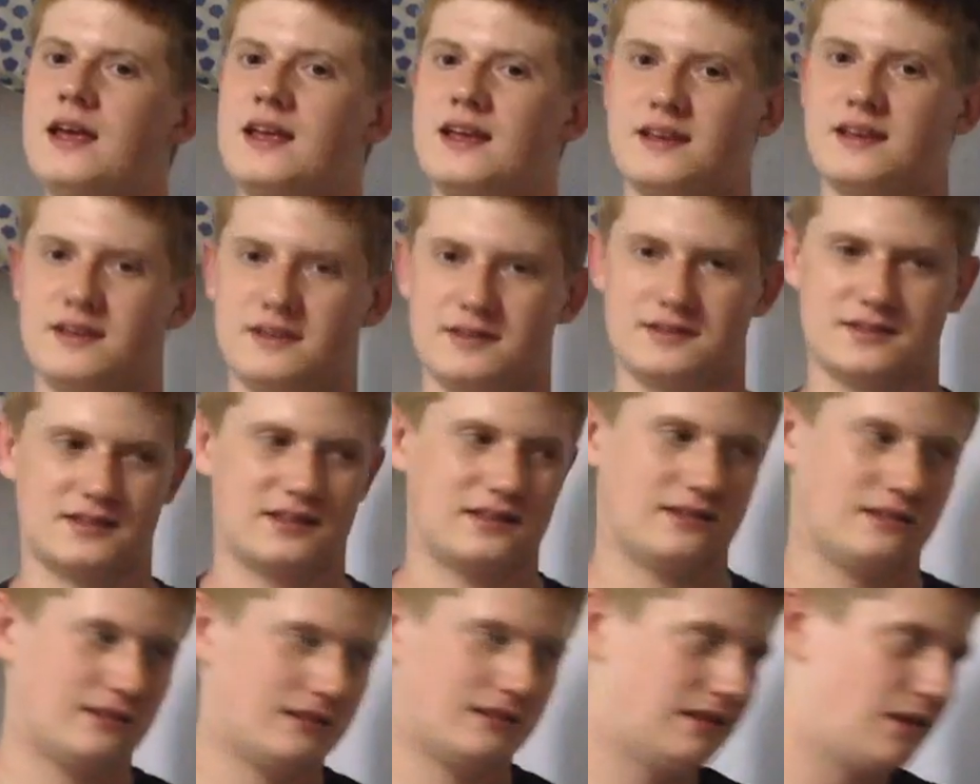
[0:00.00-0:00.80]
is
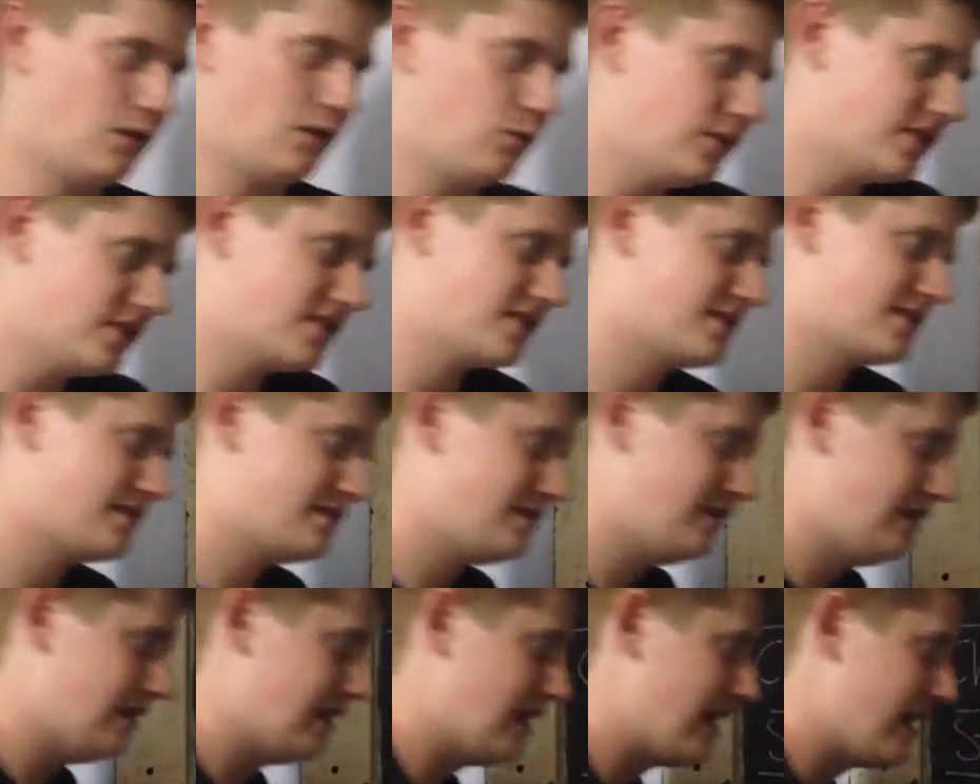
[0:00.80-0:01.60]
Lois
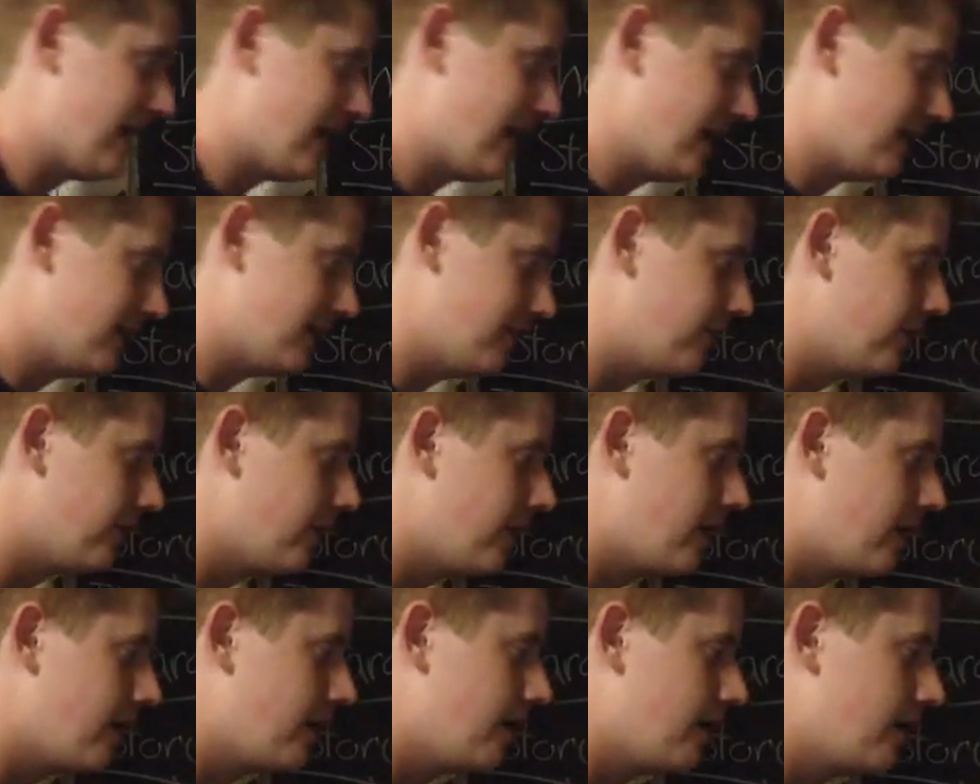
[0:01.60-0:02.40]
Lane.
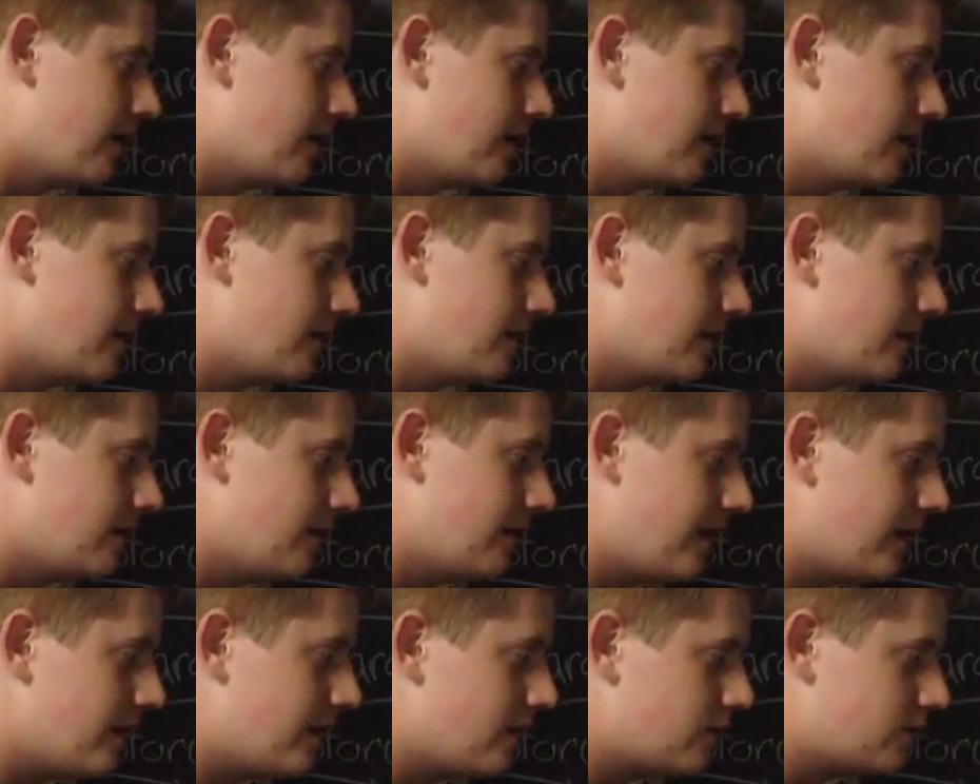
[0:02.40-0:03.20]

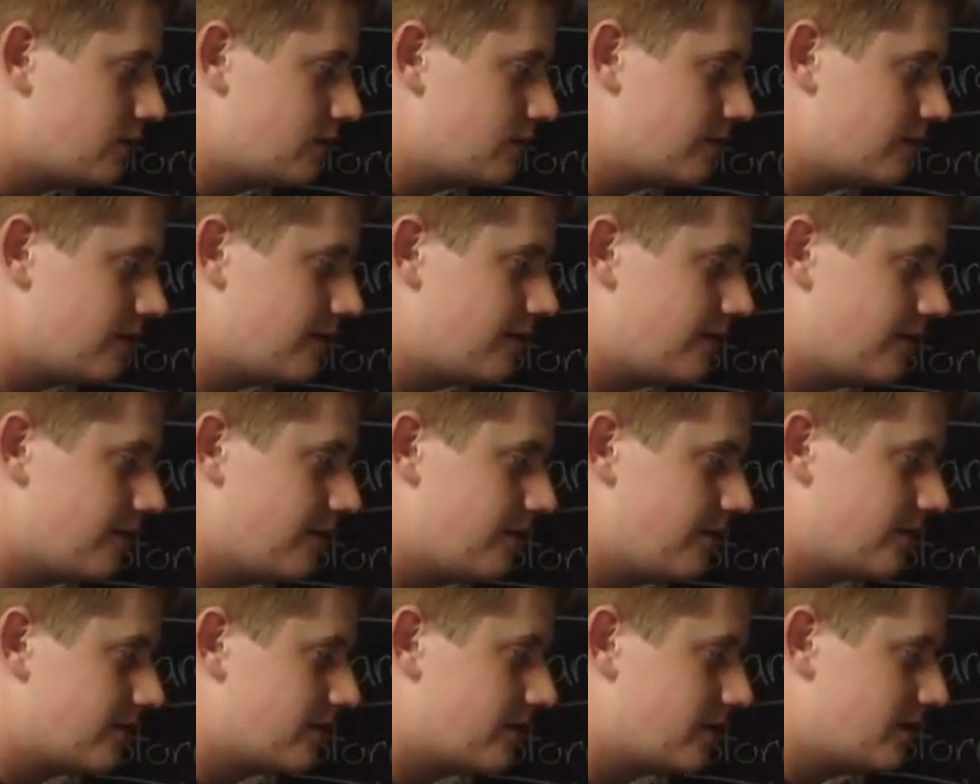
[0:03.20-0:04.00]
Now,
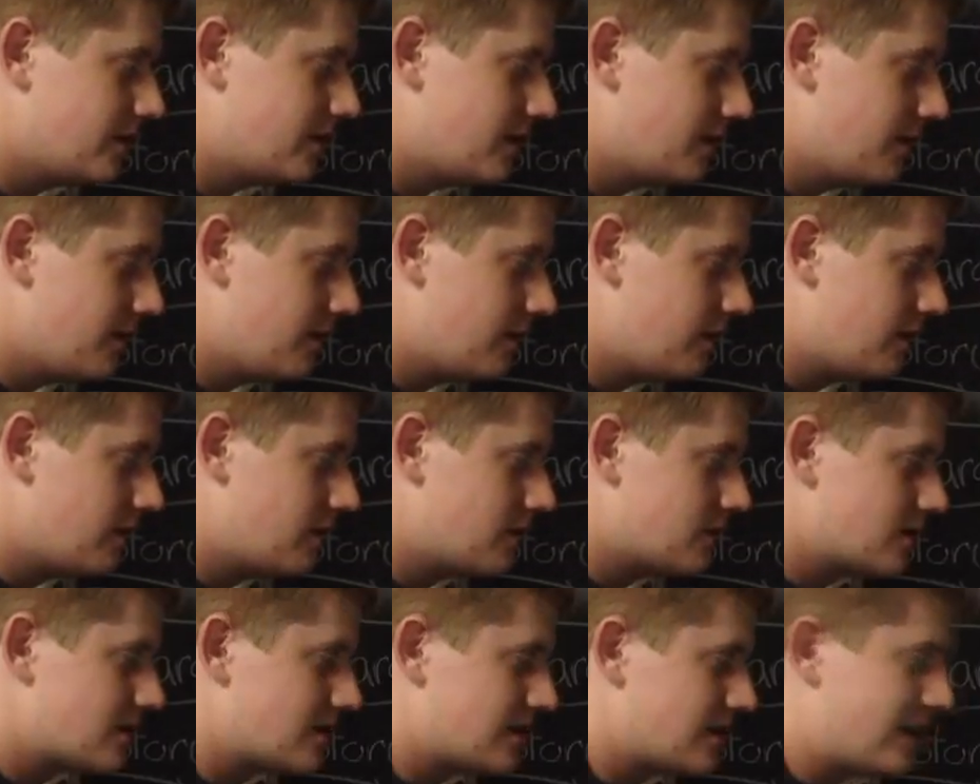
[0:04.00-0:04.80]
the thing about
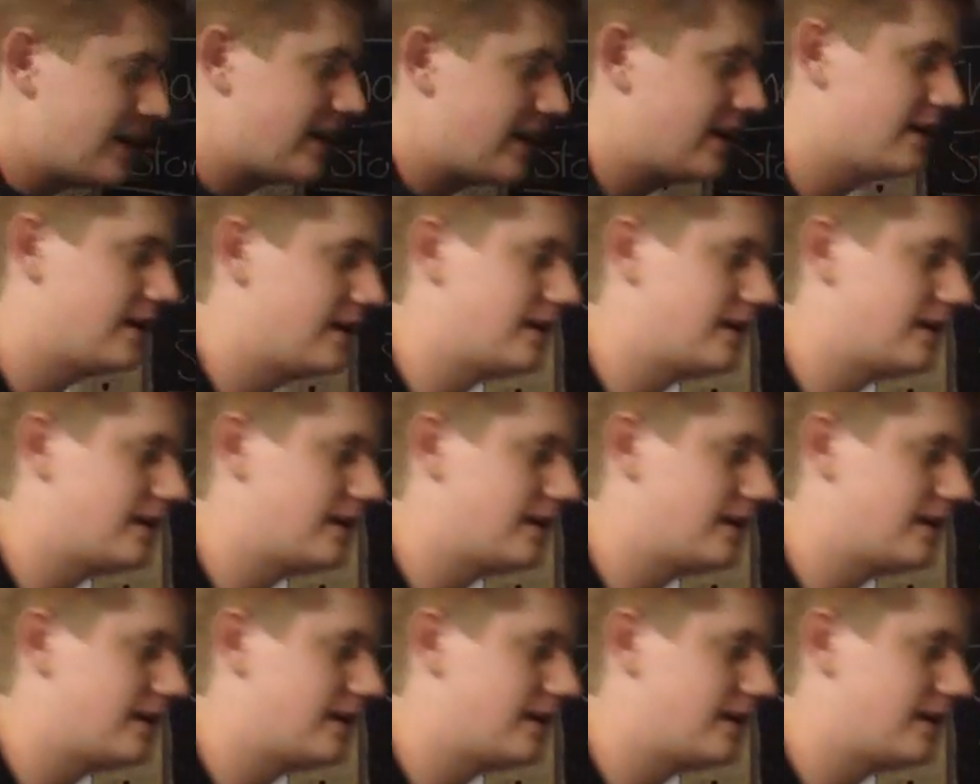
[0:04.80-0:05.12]
Lois Lane